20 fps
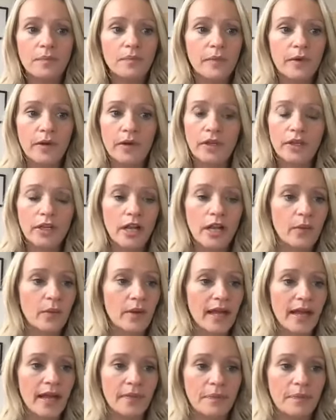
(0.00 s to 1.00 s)
But, you know, we
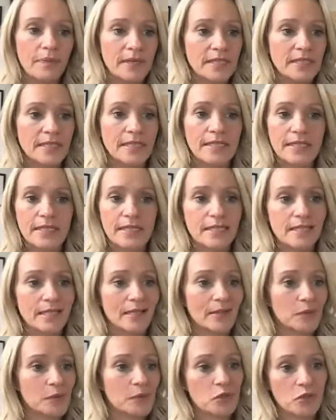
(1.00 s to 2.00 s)
had businesses in
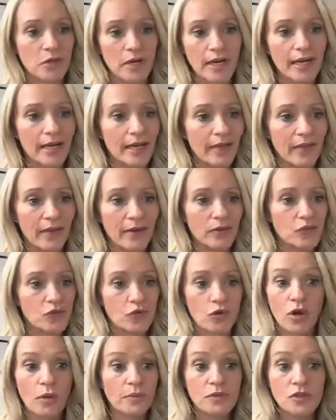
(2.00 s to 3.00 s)
Australia that
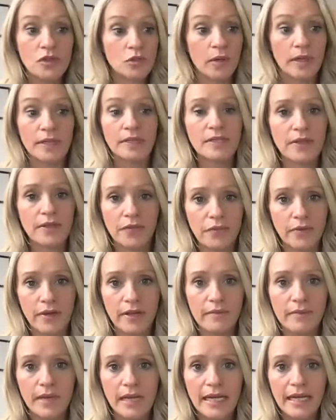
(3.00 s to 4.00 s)
dropped 23
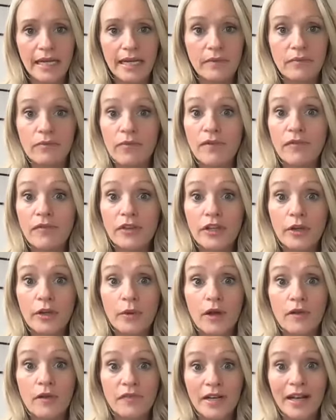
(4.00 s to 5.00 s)
million in revenue
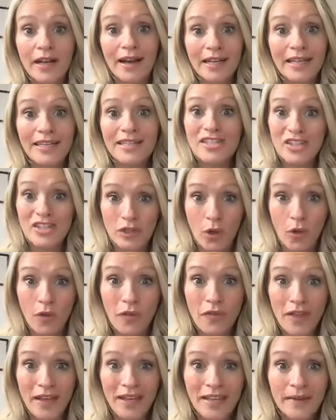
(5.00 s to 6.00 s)
overnight to
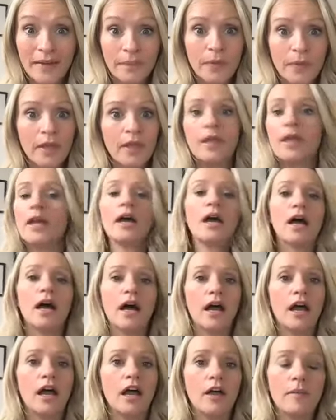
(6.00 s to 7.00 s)
nothing.
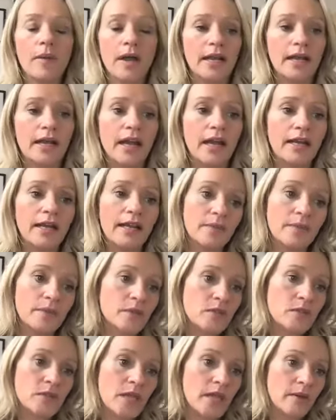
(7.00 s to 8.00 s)
And it
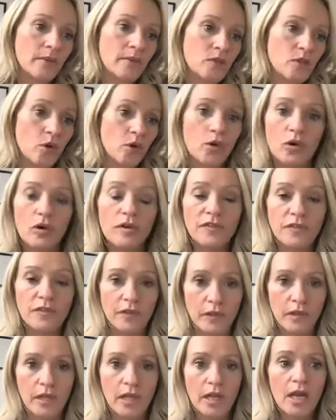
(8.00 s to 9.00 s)
was
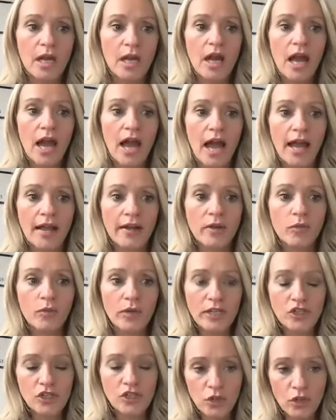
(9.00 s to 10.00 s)
awful. And
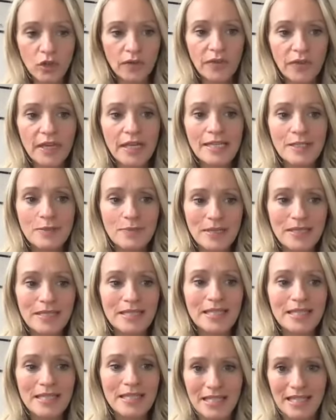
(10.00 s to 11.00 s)
we took these
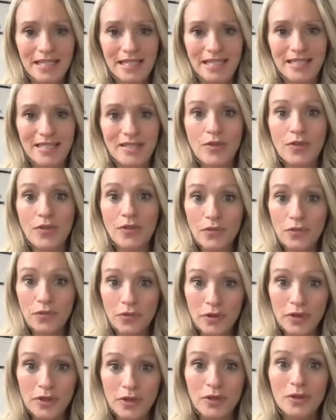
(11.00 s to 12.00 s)
businesses
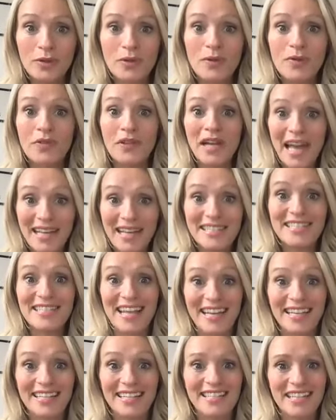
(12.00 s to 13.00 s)
through the last
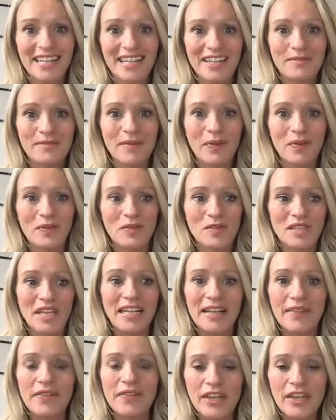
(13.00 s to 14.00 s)
18 months. And
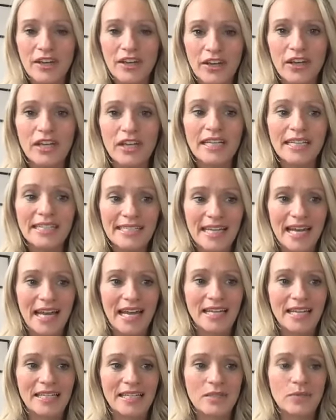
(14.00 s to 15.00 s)
in the early
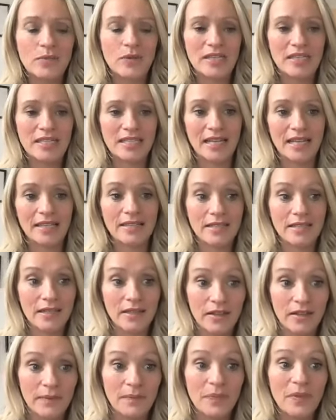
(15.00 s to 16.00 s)
days, we said to
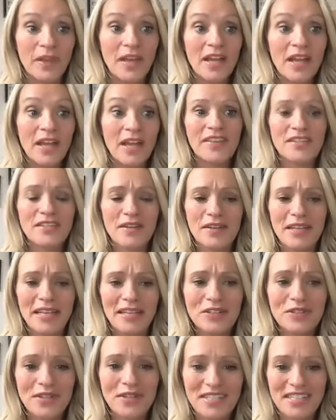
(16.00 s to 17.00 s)
them, there's an
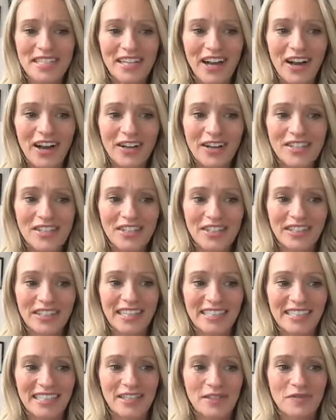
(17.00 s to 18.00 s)
interesting article I
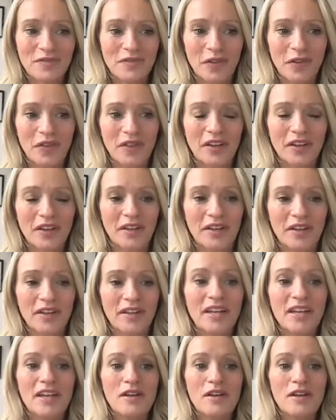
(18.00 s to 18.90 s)
did for the